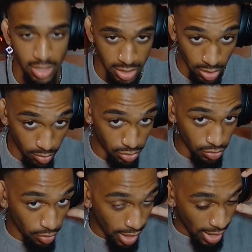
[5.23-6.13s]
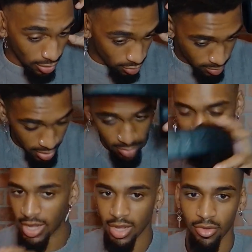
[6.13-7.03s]
think I want to throw the hat on, man.
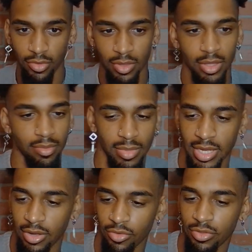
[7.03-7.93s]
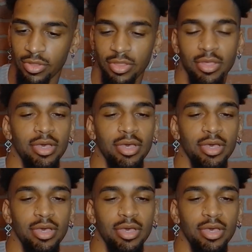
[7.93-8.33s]
My hair's just